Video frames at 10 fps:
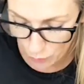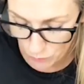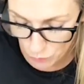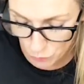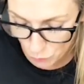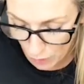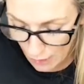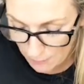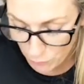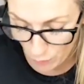grow the
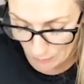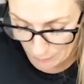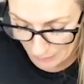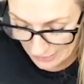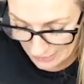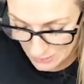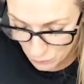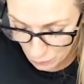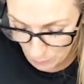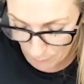tribe, grow my
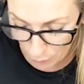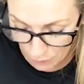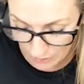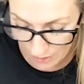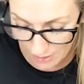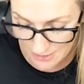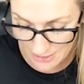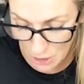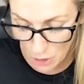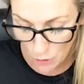badass group, podcast,